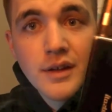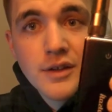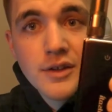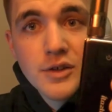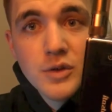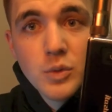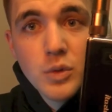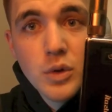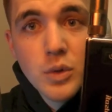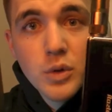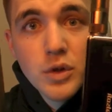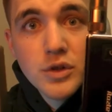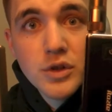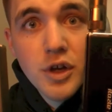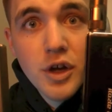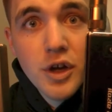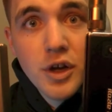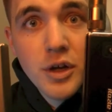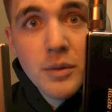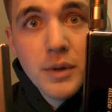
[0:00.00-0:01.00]
This is what we're
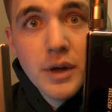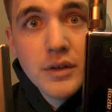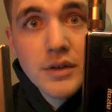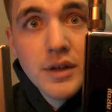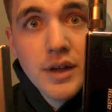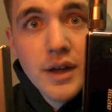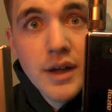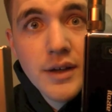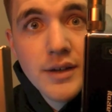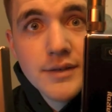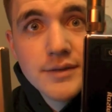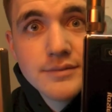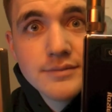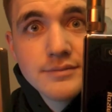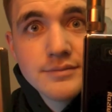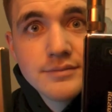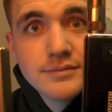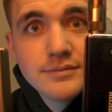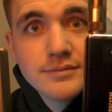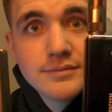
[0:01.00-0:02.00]
talking about today.
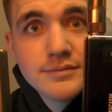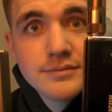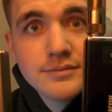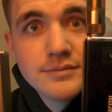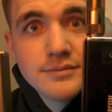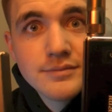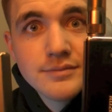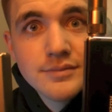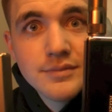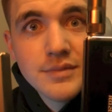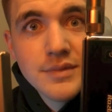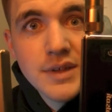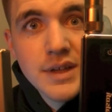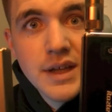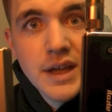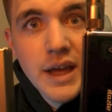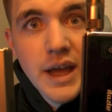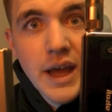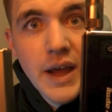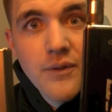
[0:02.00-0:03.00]

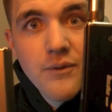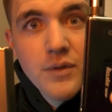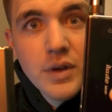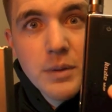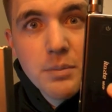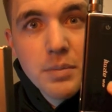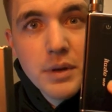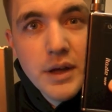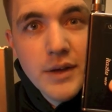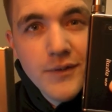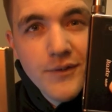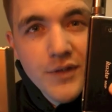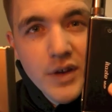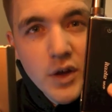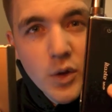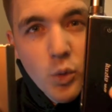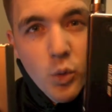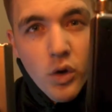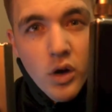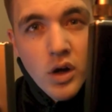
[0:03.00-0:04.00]
MVP
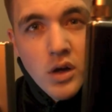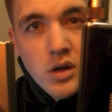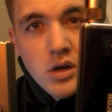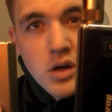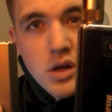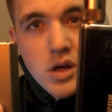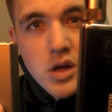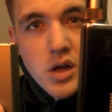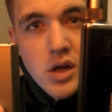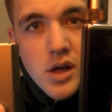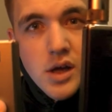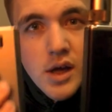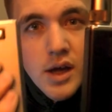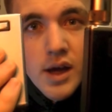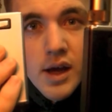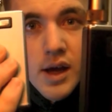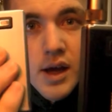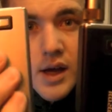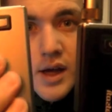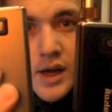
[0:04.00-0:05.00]
V1
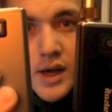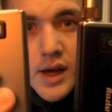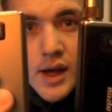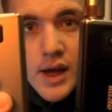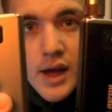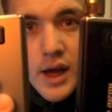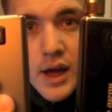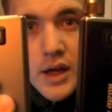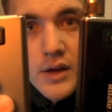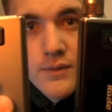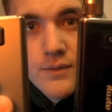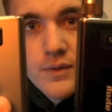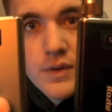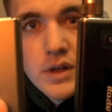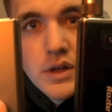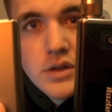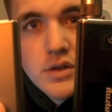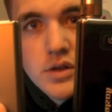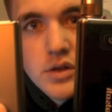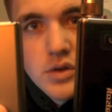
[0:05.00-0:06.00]
and
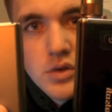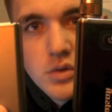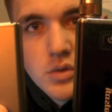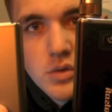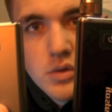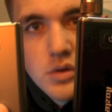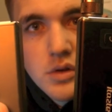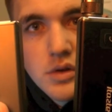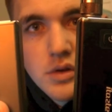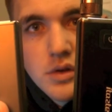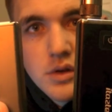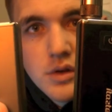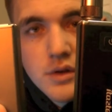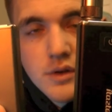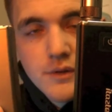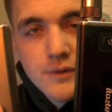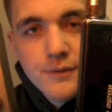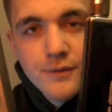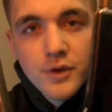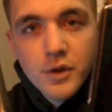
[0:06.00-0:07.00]
V2
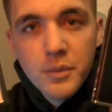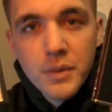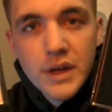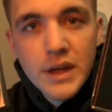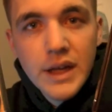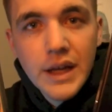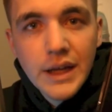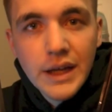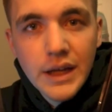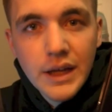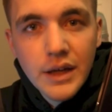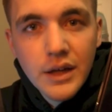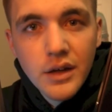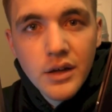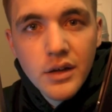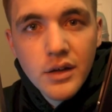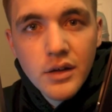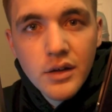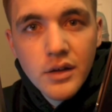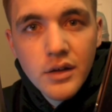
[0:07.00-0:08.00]
from Innokin.
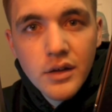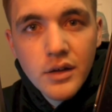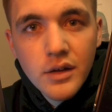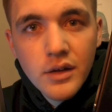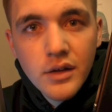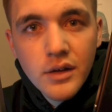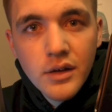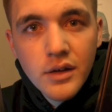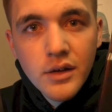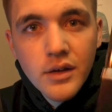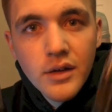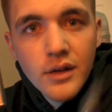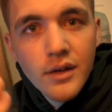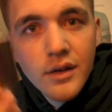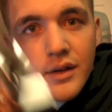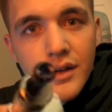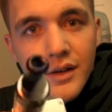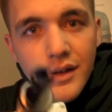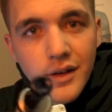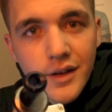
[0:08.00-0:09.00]

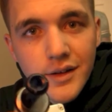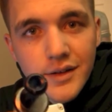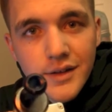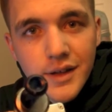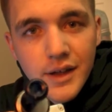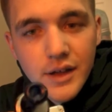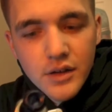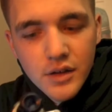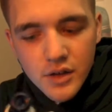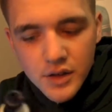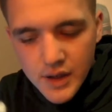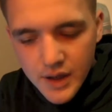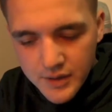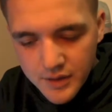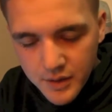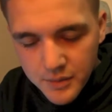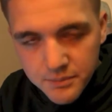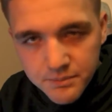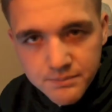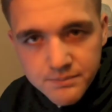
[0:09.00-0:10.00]
Let's take a look at
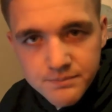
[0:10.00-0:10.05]
them.